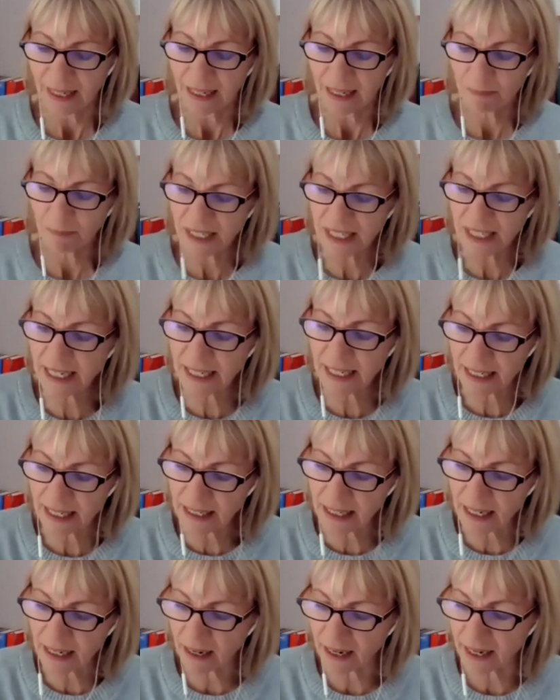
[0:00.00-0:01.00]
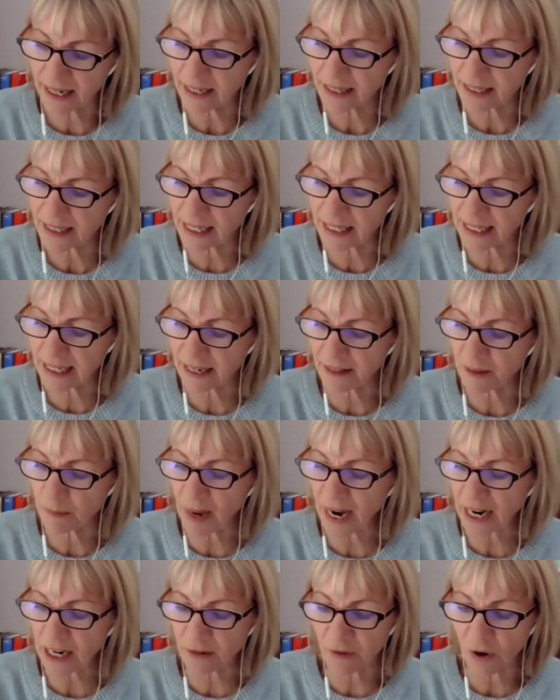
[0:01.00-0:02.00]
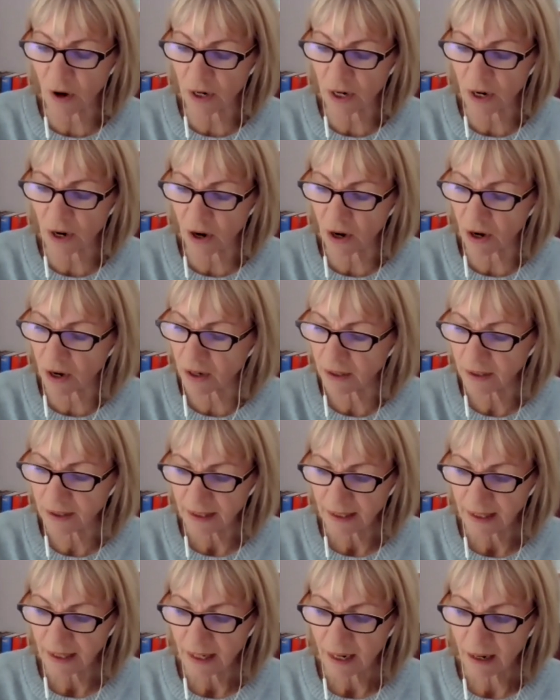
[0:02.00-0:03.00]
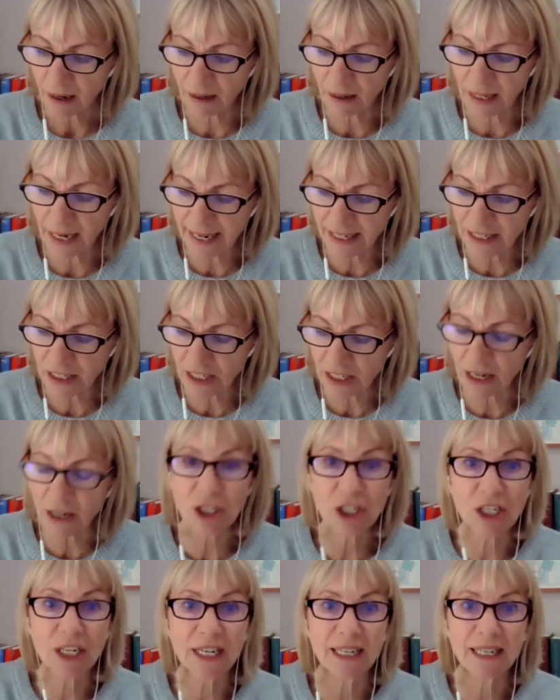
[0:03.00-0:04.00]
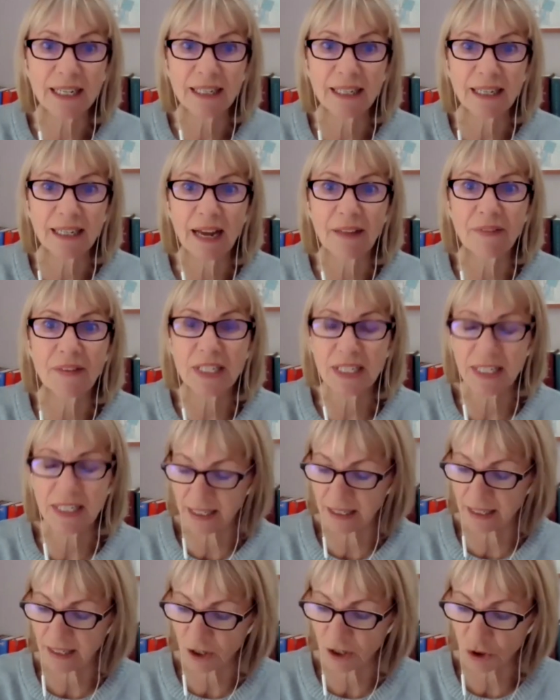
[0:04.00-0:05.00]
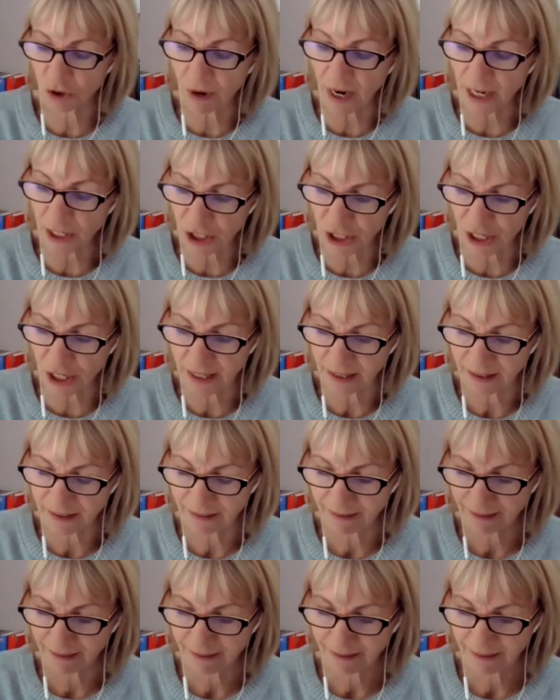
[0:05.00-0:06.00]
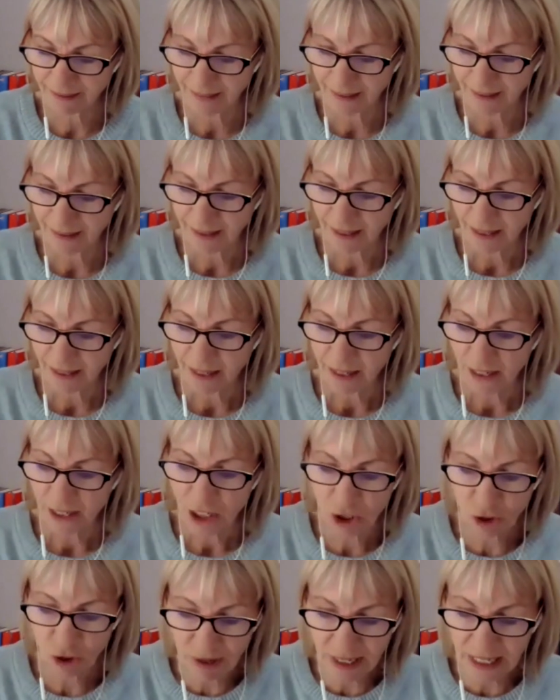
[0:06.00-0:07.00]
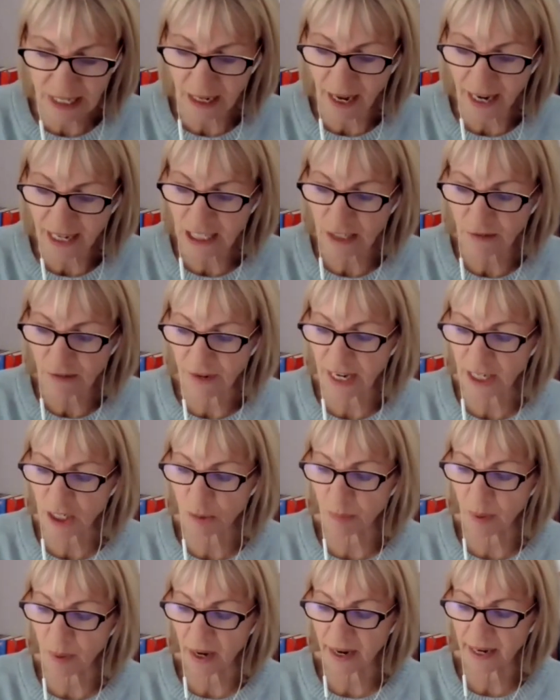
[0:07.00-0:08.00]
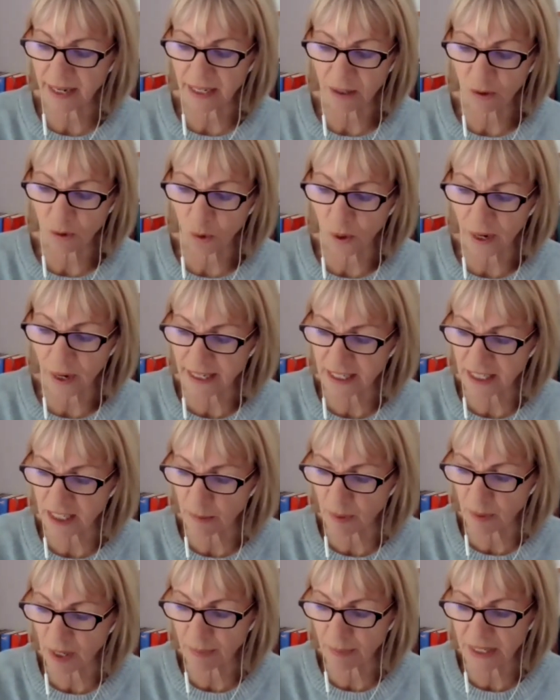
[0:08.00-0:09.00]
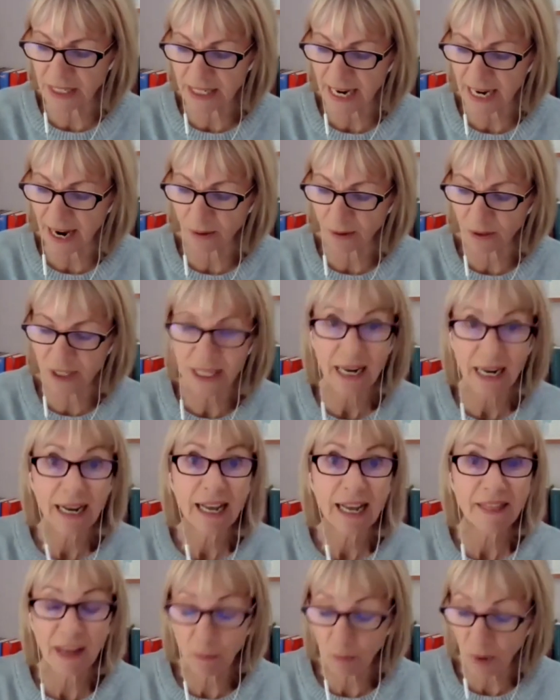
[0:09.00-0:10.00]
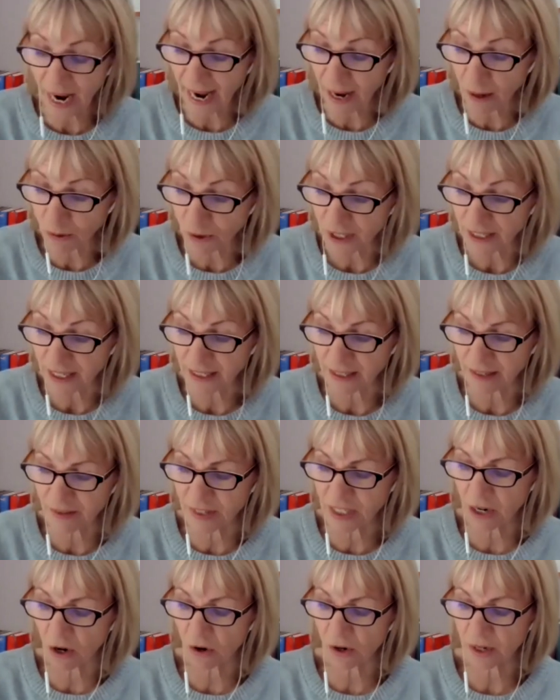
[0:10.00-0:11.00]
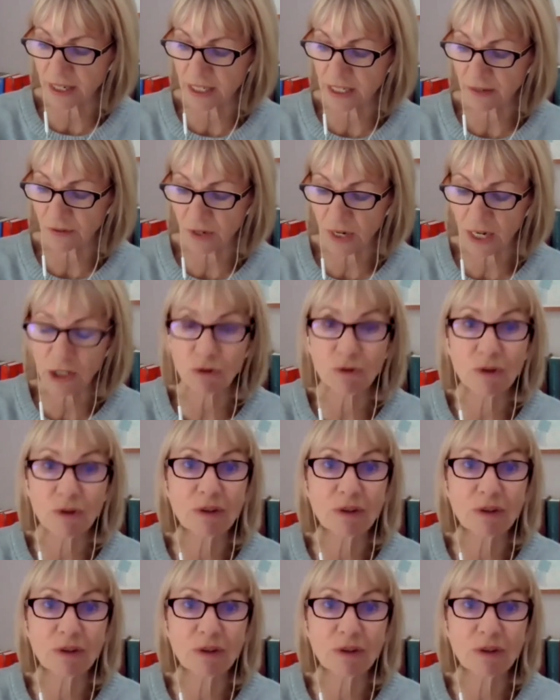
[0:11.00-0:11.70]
My sisters and I are sitting in the back of our car, our legs touching and the seat scratchy. Street lights flash by in quiet suburban towns, then we're out into the darkness of country